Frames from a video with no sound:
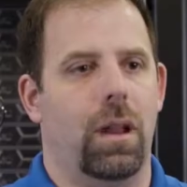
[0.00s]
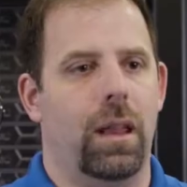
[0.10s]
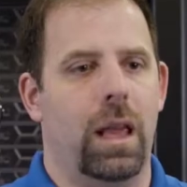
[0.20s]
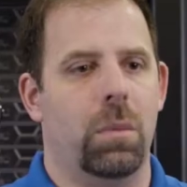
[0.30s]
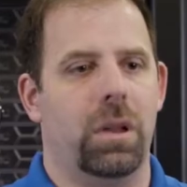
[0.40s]

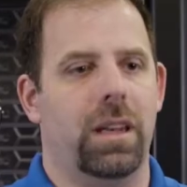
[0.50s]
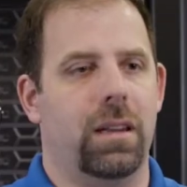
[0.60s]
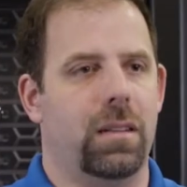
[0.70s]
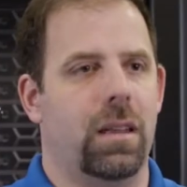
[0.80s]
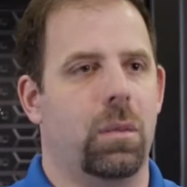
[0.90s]
enabling
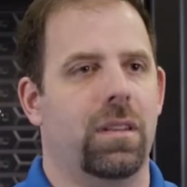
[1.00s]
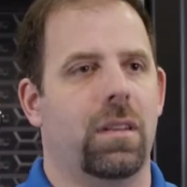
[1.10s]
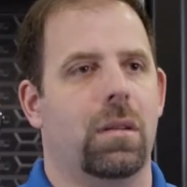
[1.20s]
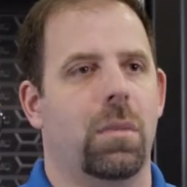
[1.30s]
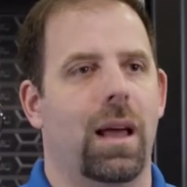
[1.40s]
and disabling
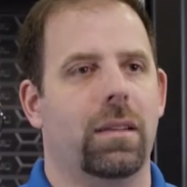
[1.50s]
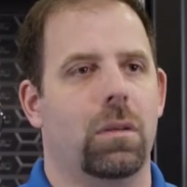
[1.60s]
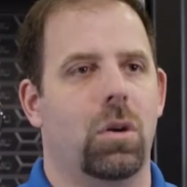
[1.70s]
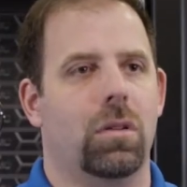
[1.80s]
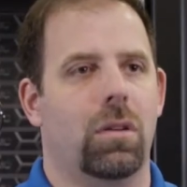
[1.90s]
system
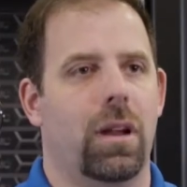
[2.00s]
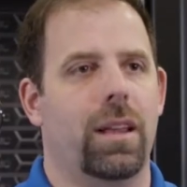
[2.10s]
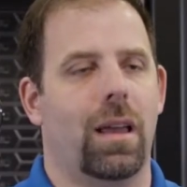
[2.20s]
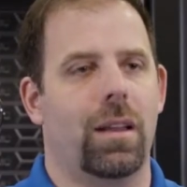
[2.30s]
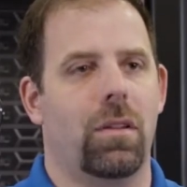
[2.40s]
lockdown mode
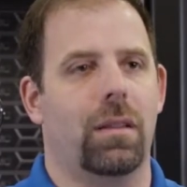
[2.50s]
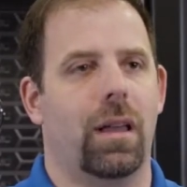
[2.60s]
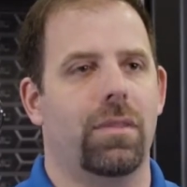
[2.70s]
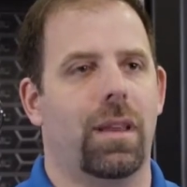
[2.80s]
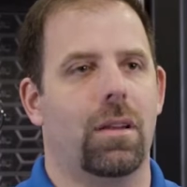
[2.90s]
creates iDRAC
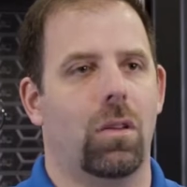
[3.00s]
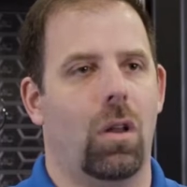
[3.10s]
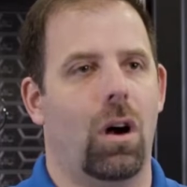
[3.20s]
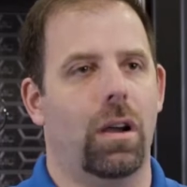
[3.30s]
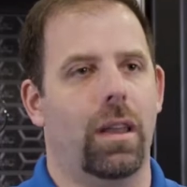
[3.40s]
lifecycle
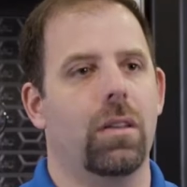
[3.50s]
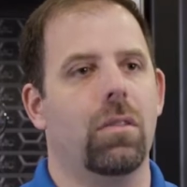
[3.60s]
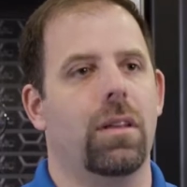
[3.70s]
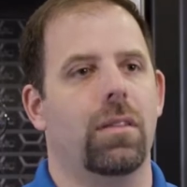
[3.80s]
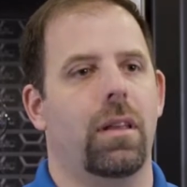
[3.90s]
log
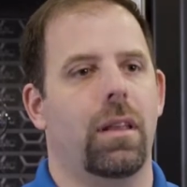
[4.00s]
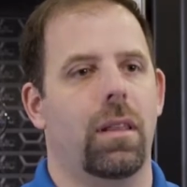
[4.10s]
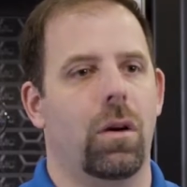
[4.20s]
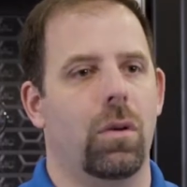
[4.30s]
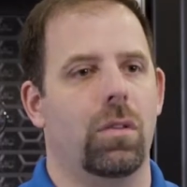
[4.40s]
entries,
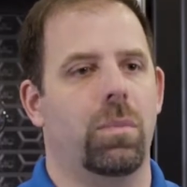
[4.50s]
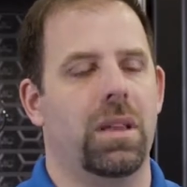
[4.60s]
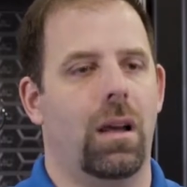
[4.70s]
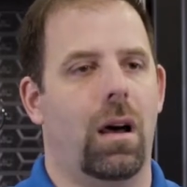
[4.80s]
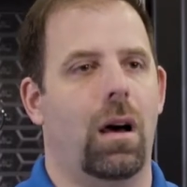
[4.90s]
and those
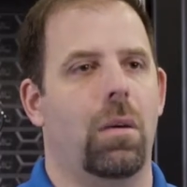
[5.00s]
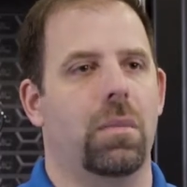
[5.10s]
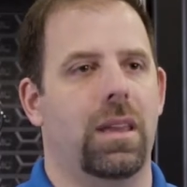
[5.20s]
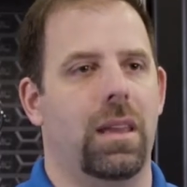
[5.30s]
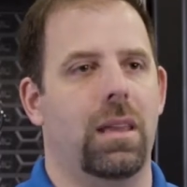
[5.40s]

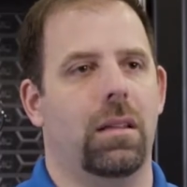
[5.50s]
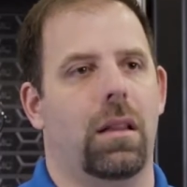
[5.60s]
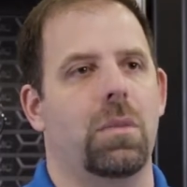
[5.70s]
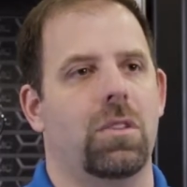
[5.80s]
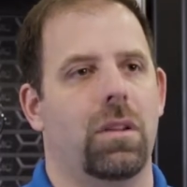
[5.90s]
become key
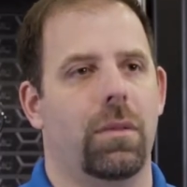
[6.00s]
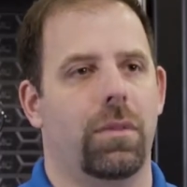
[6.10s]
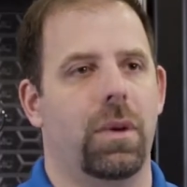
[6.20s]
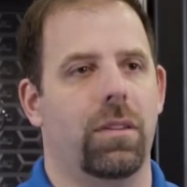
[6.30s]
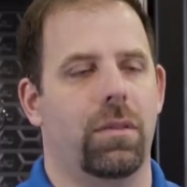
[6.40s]
telemetry
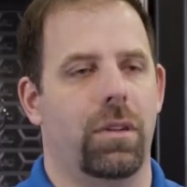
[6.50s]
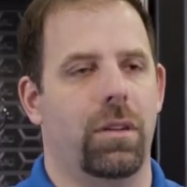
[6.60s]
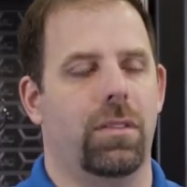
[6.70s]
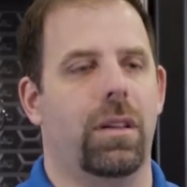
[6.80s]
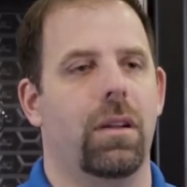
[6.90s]
information for
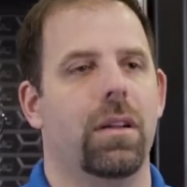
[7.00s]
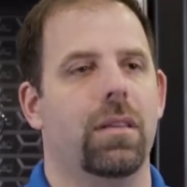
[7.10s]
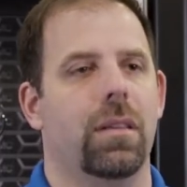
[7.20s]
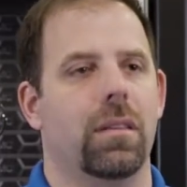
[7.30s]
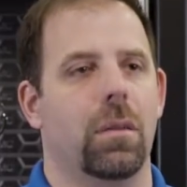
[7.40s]
your security
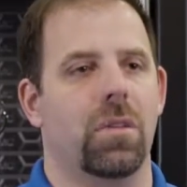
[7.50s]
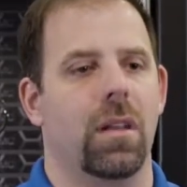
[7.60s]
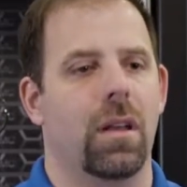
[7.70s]
systems.